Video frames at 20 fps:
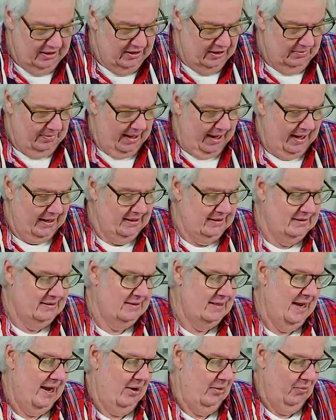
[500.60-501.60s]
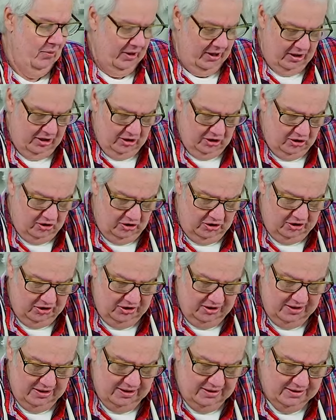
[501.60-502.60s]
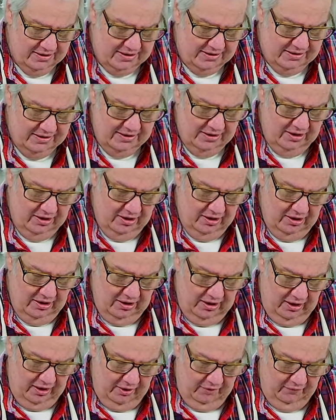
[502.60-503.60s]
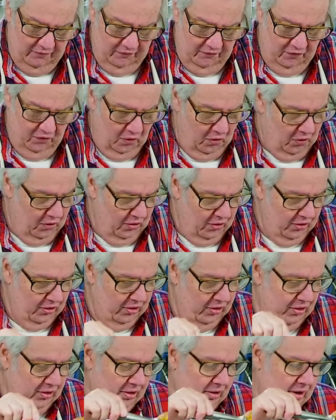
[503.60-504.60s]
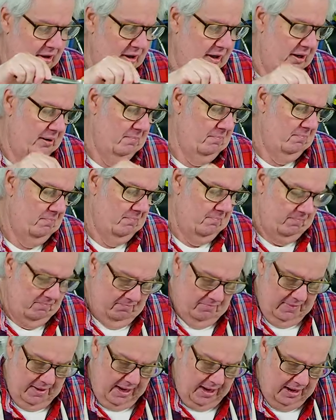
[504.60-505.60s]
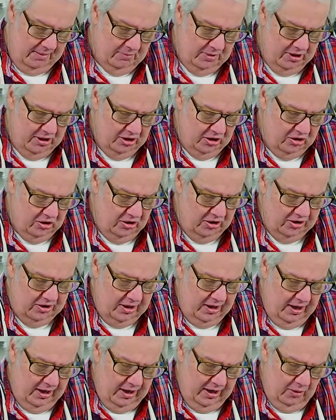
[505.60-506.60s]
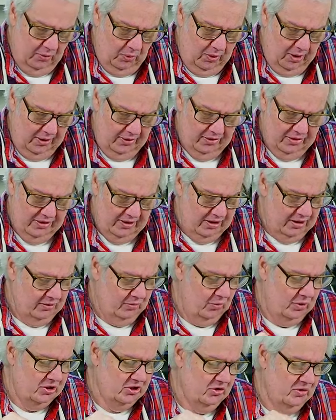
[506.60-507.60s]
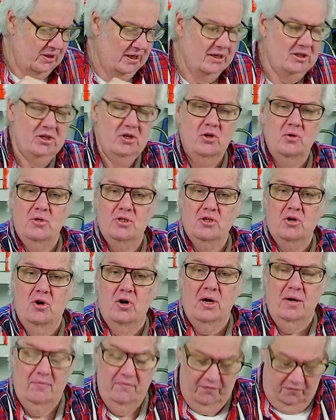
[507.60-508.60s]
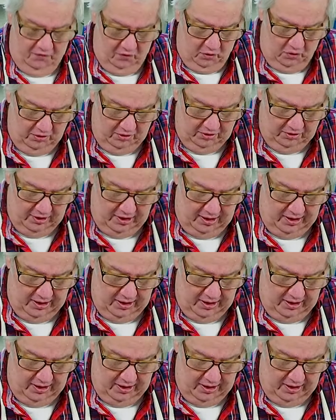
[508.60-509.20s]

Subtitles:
the baggies. Now, we're going to cook these for... I'm going to cook... Well, what you need to do is cook them for